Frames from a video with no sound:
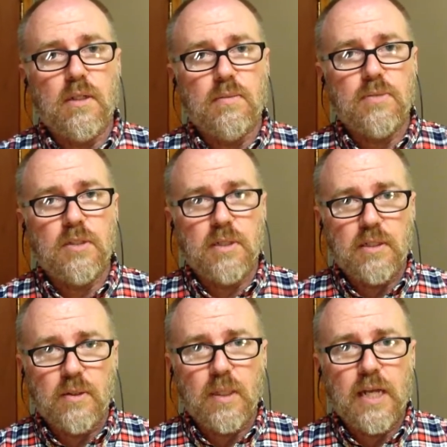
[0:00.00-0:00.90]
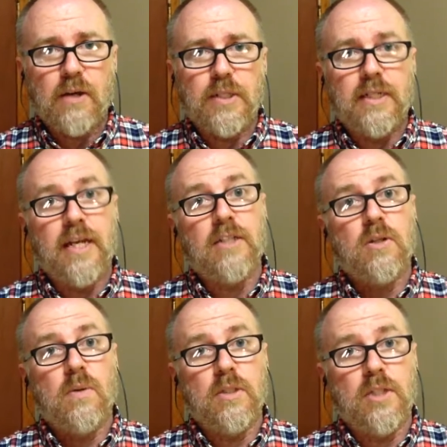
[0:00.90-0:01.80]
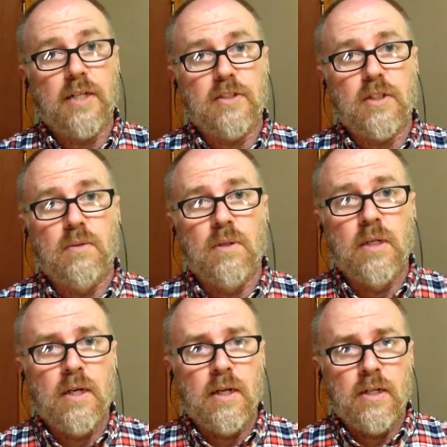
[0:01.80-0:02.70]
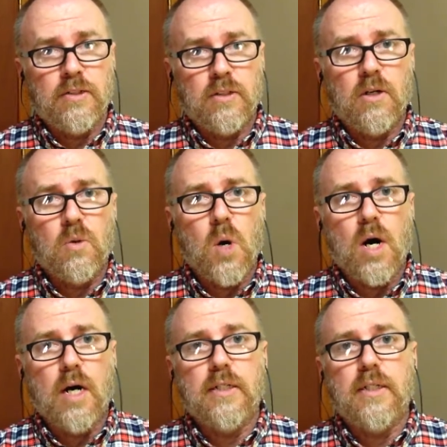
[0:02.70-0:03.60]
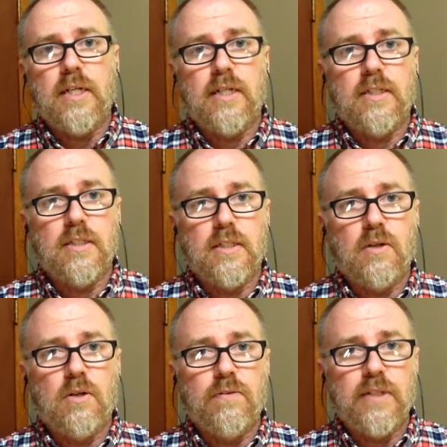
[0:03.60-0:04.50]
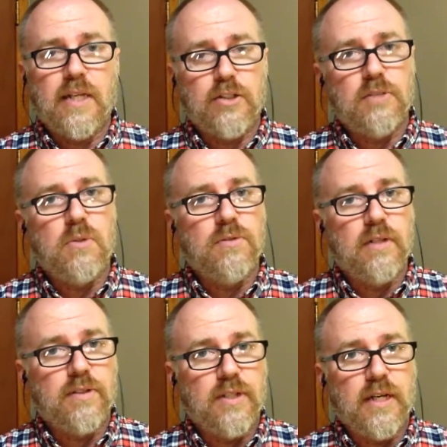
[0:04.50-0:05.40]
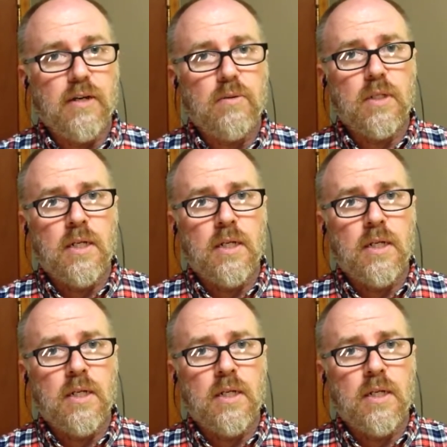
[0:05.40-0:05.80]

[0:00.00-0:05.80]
something to allow the next coat of gesso to go on, and hopefully that'll smooth everything out.